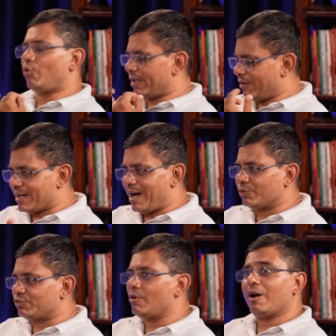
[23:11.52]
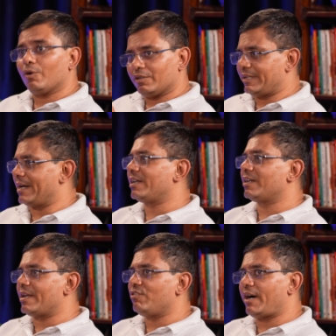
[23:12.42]
whatever doubts you have,
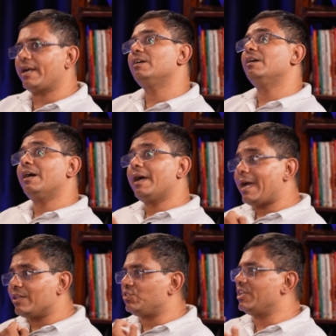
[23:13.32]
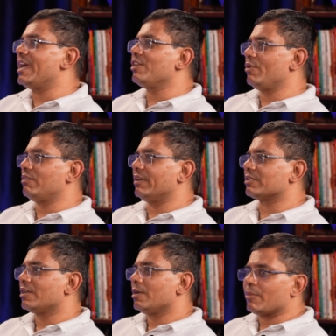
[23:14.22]
get it clarified, and then you
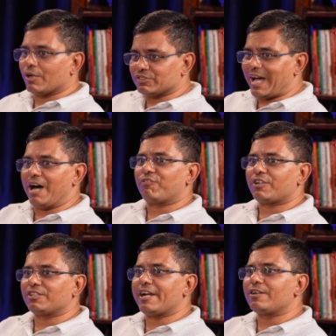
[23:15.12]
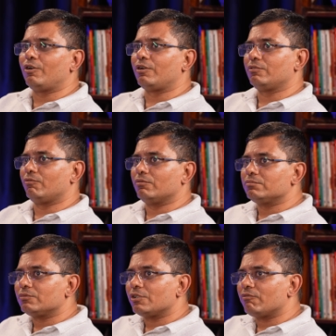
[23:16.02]
invest. Because after that, no,
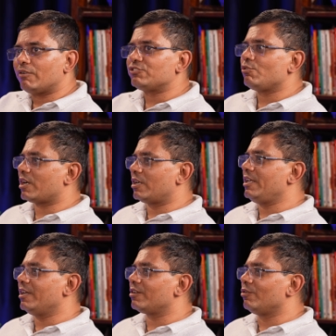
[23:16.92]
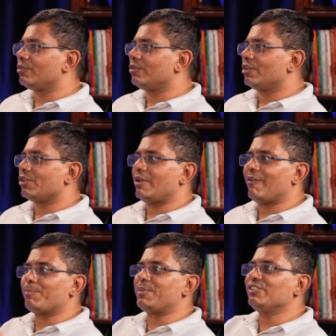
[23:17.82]
once you are clear, no,
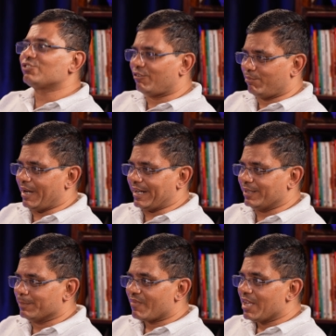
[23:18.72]
you'll have a peace of mind.